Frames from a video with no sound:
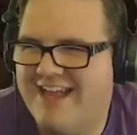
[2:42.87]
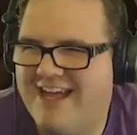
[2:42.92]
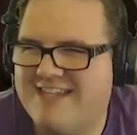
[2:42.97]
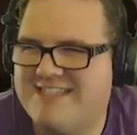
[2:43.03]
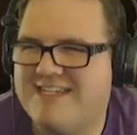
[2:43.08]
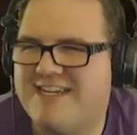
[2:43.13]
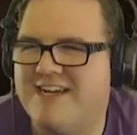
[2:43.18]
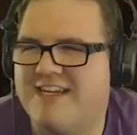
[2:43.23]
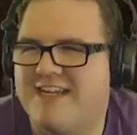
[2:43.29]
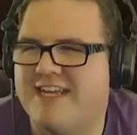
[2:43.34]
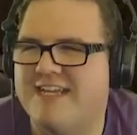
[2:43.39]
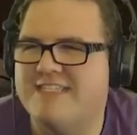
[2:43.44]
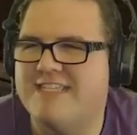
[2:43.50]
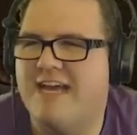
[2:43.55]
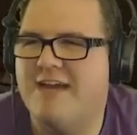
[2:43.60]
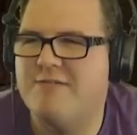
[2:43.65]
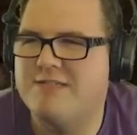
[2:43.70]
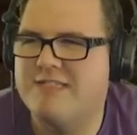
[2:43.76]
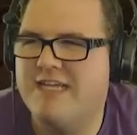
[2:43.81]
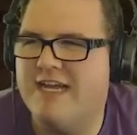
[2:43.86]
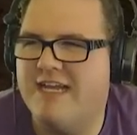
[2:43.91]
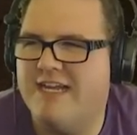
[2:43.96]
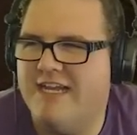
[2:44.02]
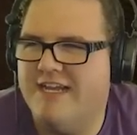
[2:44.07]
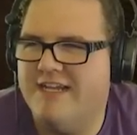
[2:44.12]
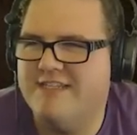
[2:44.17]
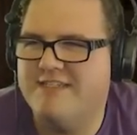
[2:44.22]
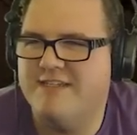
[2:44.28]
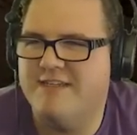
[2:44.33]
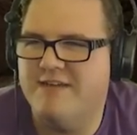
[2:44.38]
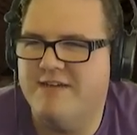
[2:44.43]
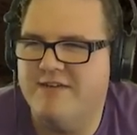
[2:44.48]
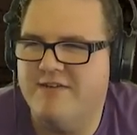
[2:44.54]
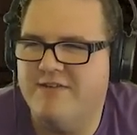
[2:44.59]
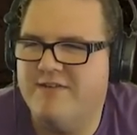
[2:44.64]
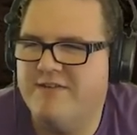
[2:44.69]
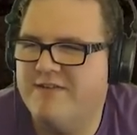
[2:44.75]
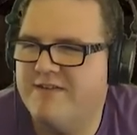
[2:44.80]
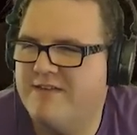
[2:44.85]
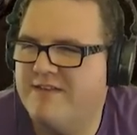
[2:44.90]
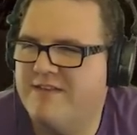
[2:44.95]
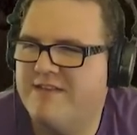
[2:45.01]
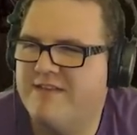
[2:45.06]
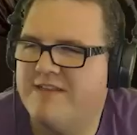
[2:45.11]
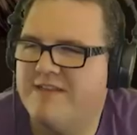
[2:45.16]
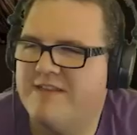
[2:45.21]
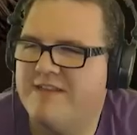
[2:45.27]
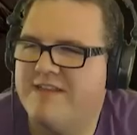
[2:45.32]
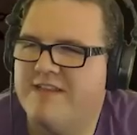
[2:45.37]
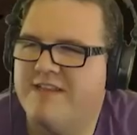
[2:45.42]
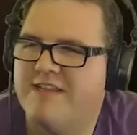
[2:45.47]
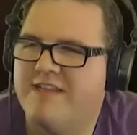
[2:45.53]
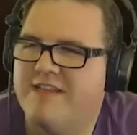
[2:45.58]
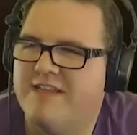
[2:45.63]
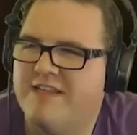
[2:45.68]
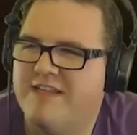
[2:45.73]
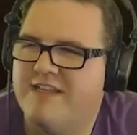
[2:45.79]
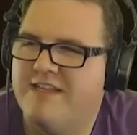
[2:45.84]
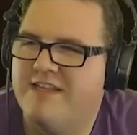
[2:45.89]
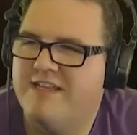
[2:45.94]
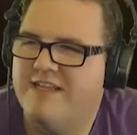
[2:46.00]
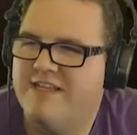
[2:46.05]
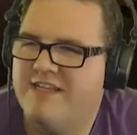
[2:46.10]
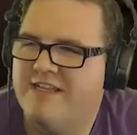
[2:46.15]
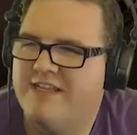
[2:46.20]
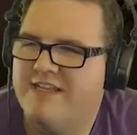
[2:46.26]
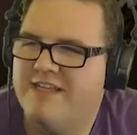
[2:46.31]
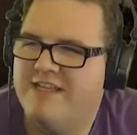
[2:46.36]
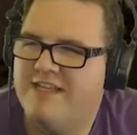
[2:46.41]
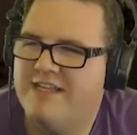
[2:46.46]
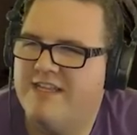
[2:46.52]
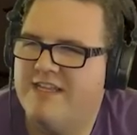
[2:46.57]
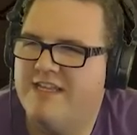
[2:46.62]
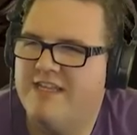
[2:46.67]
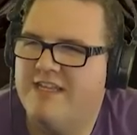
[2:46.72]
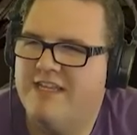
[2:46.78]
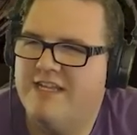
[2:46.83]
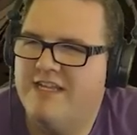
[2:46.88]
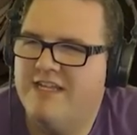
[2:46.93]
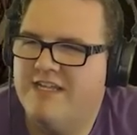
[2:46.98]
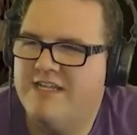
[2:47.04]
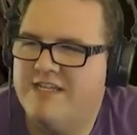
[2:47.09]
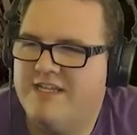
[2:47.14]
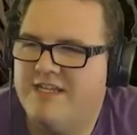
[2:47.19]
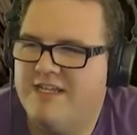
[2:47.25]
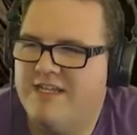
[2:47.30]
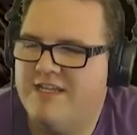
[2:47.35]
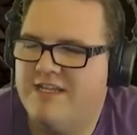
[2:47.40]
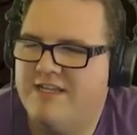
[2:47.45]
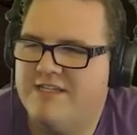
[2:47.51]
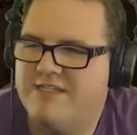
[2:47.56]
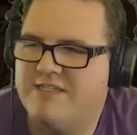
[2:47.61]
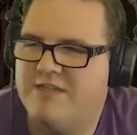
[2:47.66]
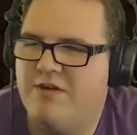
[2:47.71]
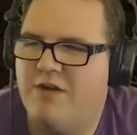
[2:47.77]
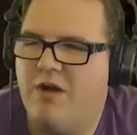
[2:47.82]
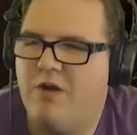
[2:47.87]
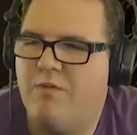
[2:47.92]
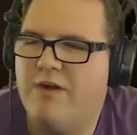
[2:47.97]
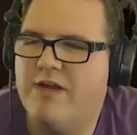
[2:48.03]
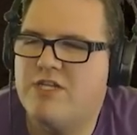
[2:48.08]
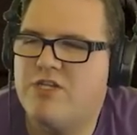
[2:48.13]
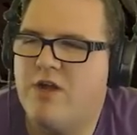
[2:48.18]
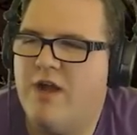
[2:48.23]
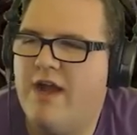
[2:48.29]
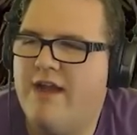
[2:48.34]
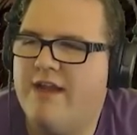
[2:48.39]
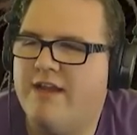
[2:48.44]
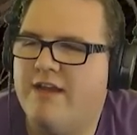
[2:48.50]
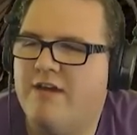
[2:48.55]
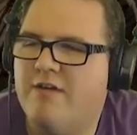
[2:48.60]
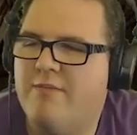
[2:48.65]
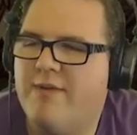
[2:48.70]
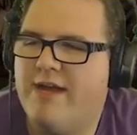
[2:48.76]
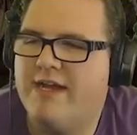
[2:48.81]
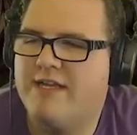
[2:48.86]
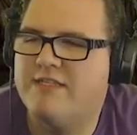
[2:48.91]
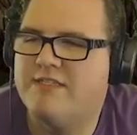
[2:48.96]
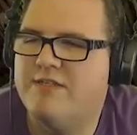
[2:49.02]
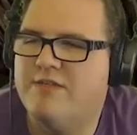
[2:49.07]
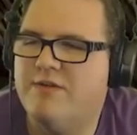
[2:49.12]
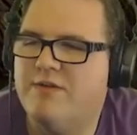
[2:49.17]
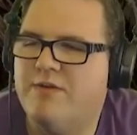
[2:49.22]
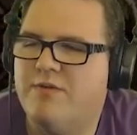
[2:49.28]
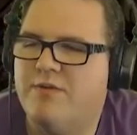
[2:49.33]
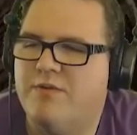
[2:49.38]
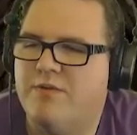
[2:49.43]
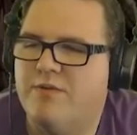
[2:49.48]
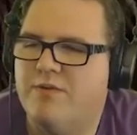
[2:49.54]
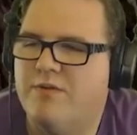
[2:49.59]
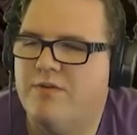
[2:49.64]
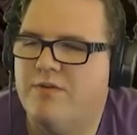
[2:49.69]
That's good, because I was gonna, so. Oh, good, yes, please, yes. Where'd our fires go? So are we trying to go back to...